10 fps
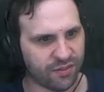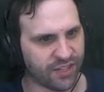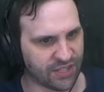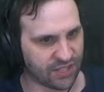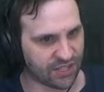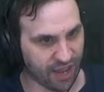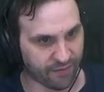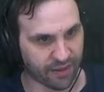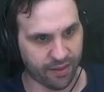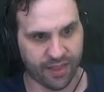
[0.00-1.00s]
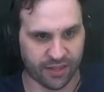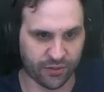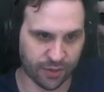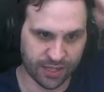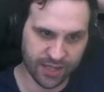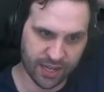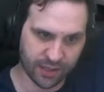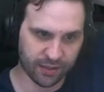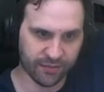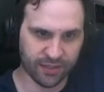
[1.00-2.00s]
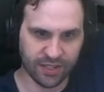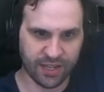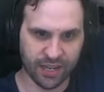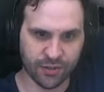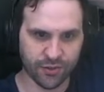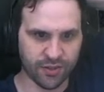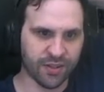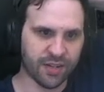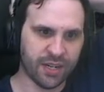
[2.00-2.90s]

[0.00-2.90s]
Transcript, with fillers: the 7th. That's when it's tentatively scheduled.